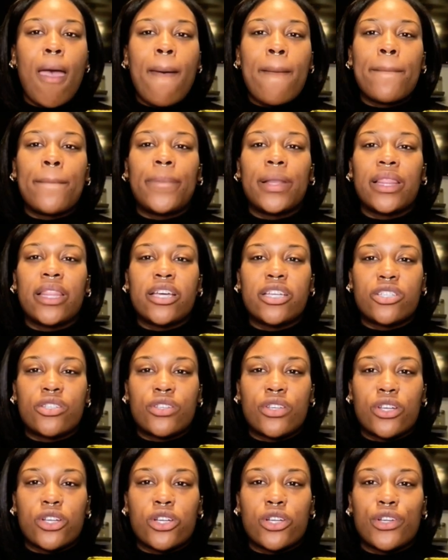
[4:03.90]
blood
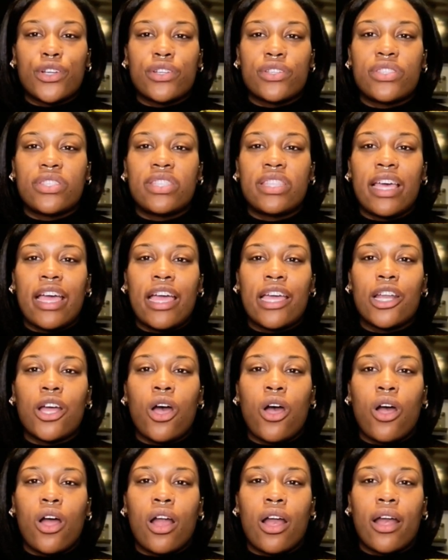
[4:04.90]
sugars that
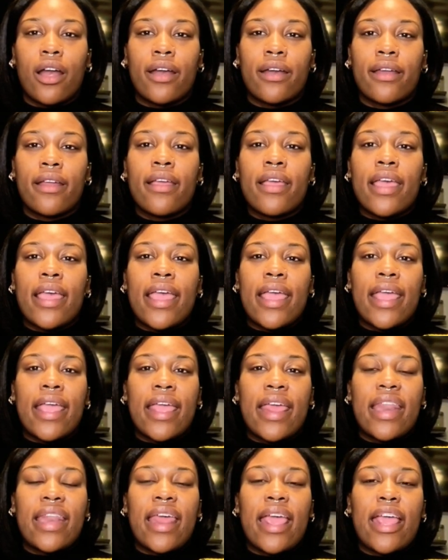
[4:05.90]
are
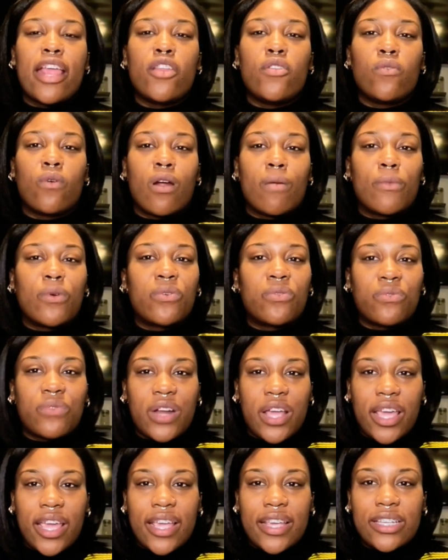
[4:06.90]
in a normal
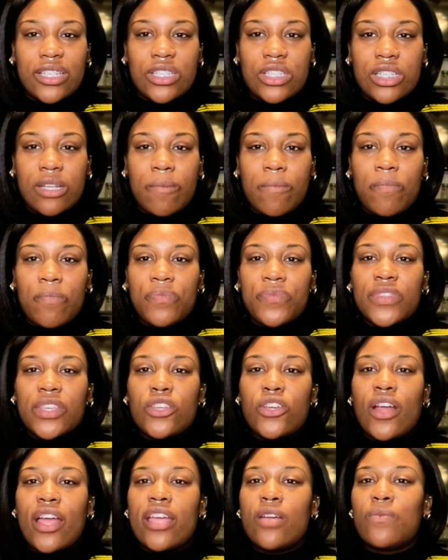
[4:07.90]
range.
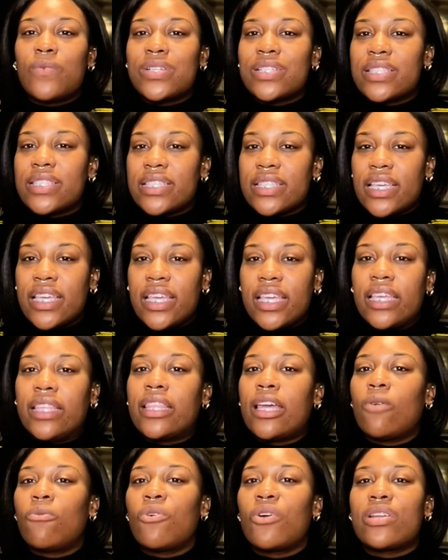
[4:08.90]
Your A1C,
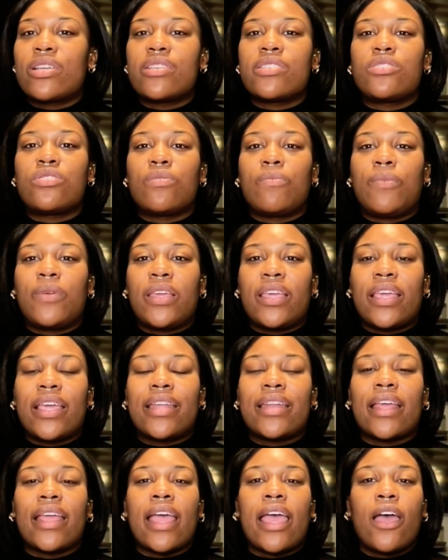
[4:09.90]
they want it to be
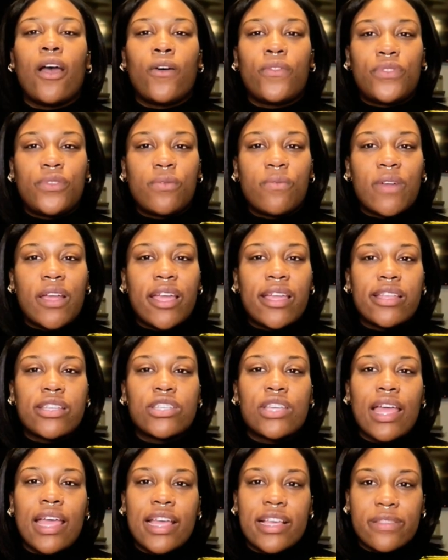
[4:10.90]
in a healthy
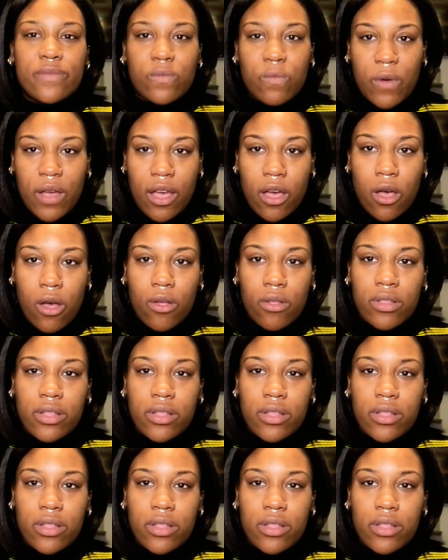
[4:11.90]
range as well,